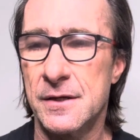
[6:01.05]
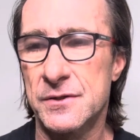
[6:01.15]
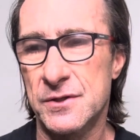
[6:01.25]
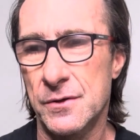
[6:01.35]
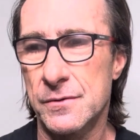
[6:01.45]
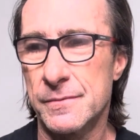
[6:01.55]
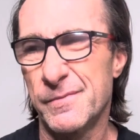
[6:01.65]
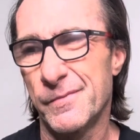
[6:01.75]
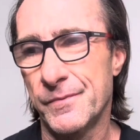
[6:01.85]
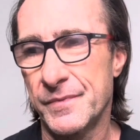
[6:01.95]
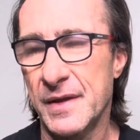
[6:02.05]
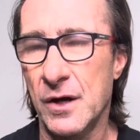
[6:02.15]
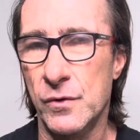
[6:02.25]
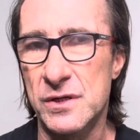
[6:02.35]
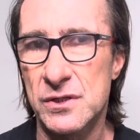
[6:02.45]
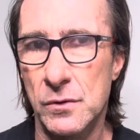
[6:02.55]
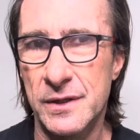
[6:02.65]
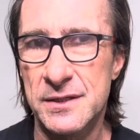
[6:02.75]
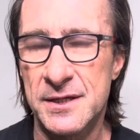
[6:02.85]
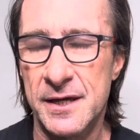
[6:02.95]
So, increased salt
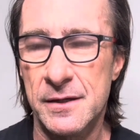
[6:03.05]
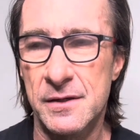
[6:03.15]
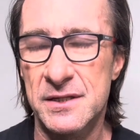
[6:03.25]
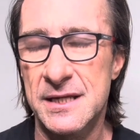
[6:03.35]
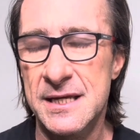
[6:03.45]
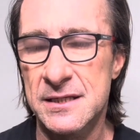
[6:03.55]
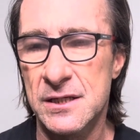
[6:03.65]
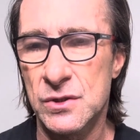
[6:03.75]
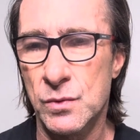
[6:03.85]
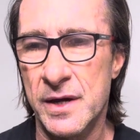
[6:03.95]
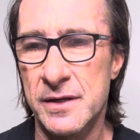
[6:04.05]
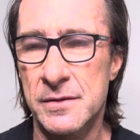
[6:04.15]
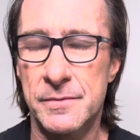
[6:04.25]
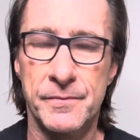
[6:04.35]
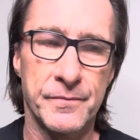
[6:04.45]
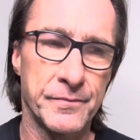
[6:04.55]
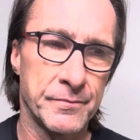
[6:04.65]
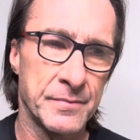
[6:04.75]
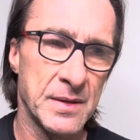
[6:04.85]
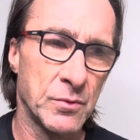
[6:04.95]
intake is the easiest way.
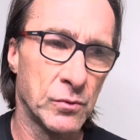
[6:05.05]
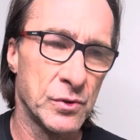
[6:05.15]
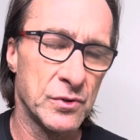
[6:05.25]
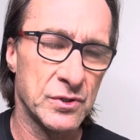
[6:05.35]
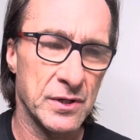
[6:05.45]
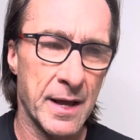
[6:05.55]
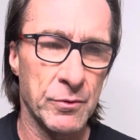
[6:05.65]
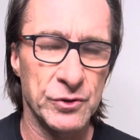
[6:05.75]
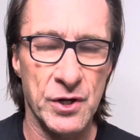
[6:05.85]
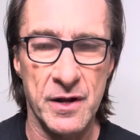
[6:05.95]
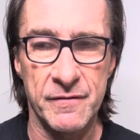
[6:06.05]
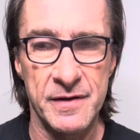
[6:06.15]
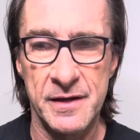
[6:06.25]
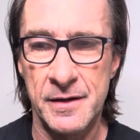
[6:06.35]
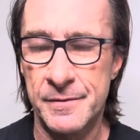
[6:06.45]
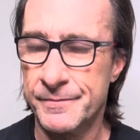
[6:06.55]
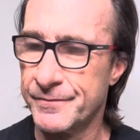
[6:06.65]
People use apple cider vinegar.